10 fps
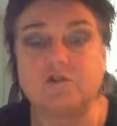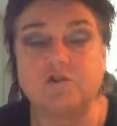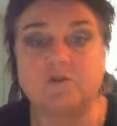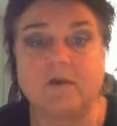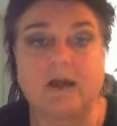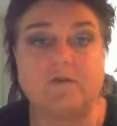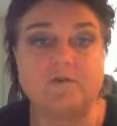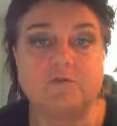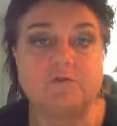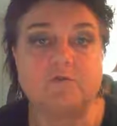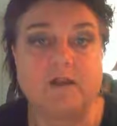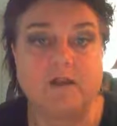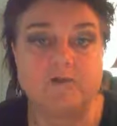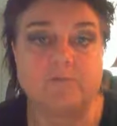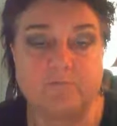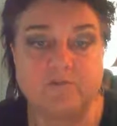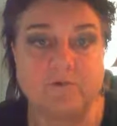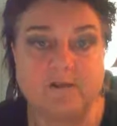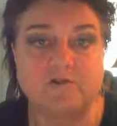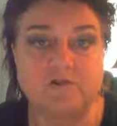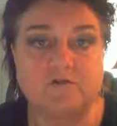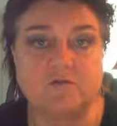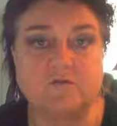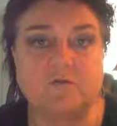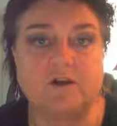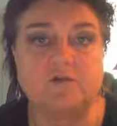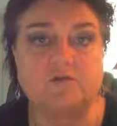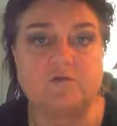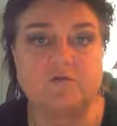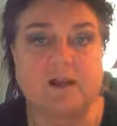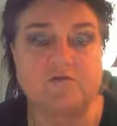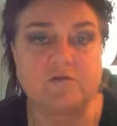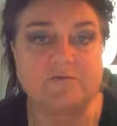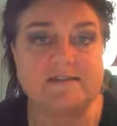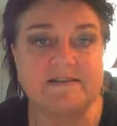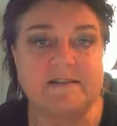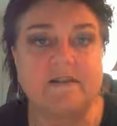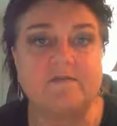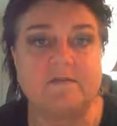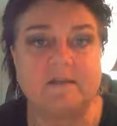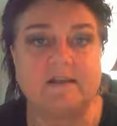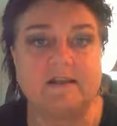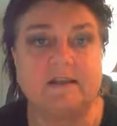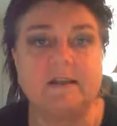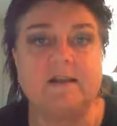You have to pre-register for it to actually receive the